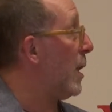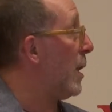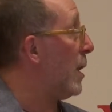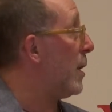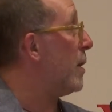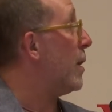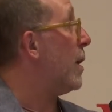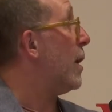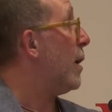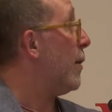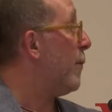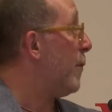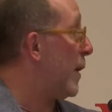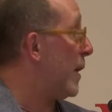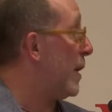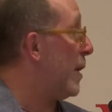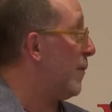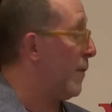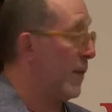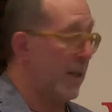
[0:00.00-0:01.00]
and
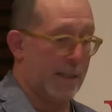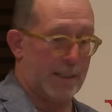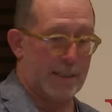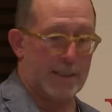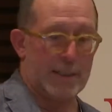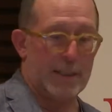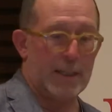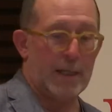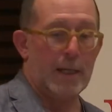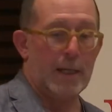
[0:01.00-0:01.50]
effectiveness.